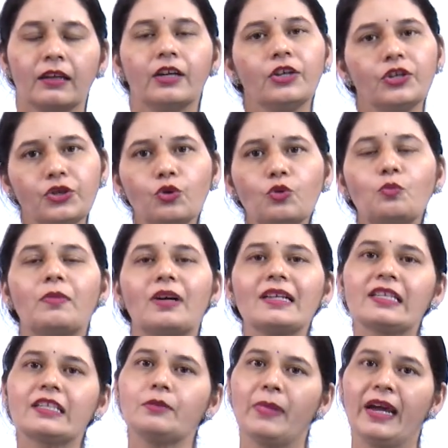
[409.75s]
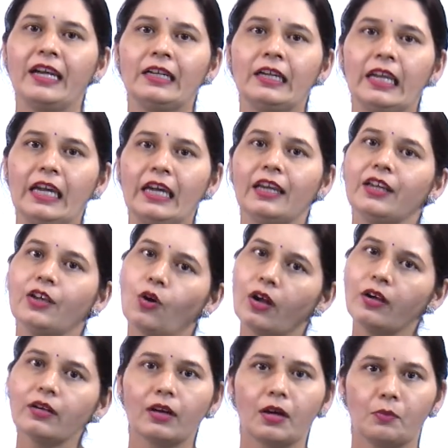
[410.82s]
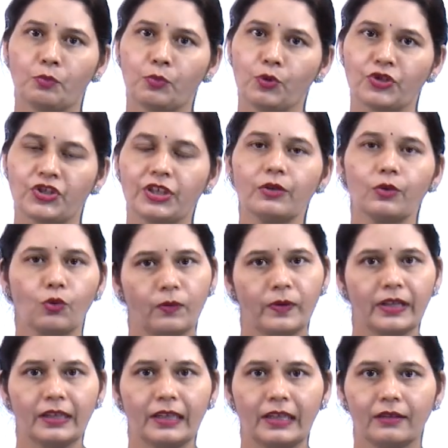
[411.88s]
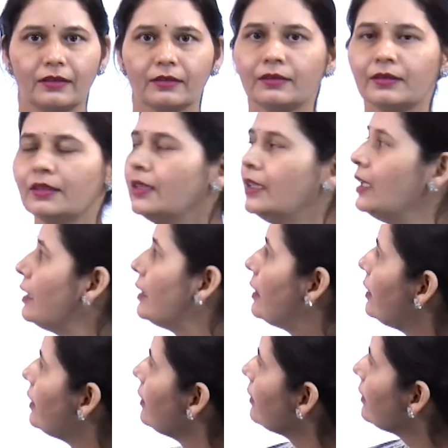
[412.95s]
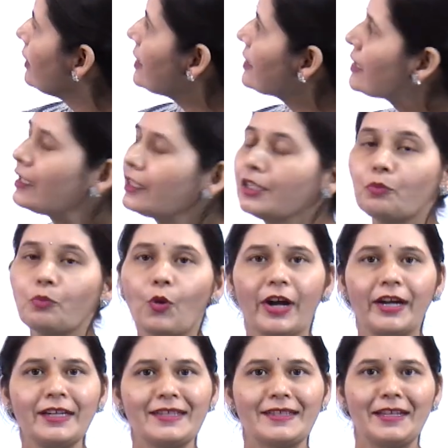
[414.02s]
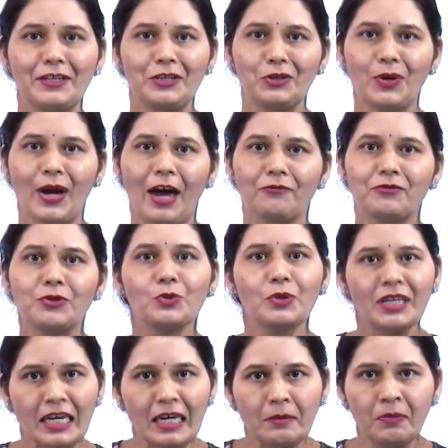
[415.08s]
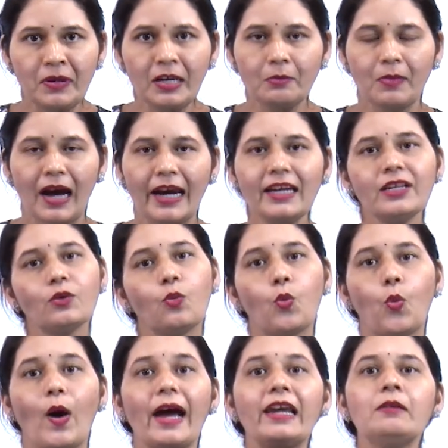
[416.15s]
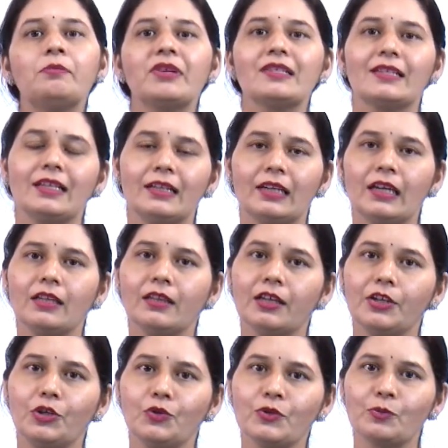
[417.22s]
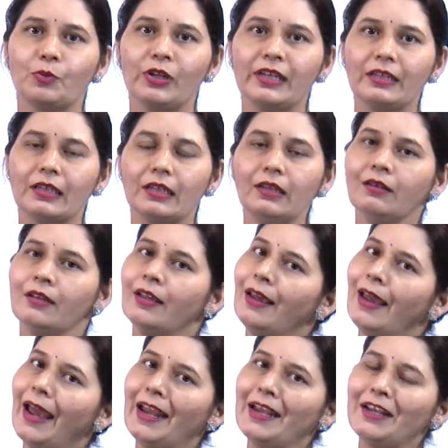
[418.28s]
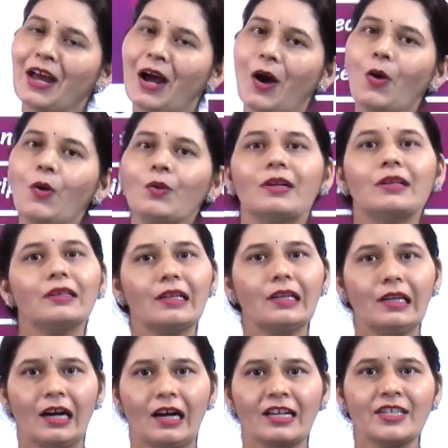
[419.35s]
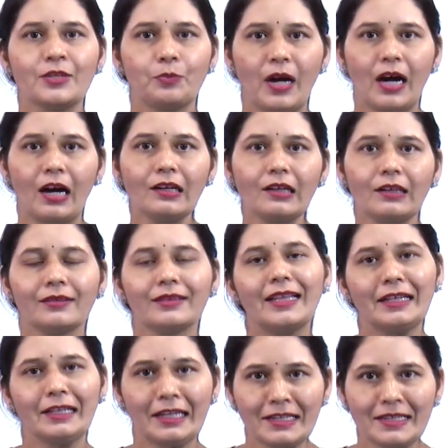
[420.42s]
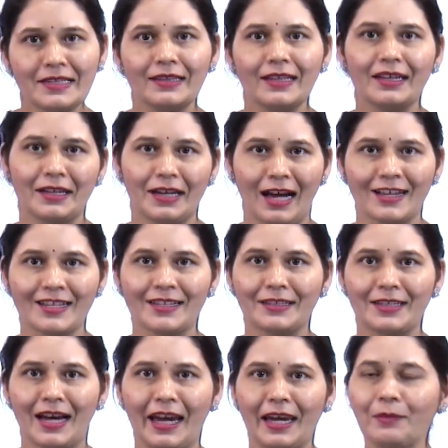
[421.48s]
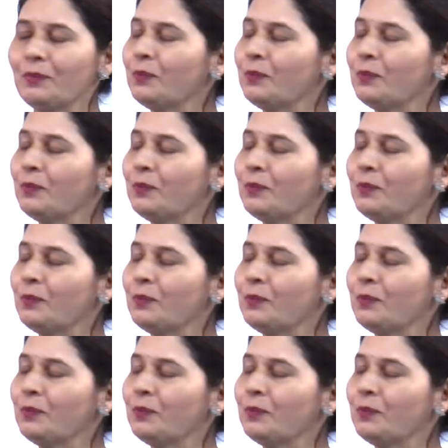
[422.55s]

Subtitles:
You must maintain your composure over there. These are the points that you have to keep in mind while presenting the news bulletin. And now the last part, that is the task time.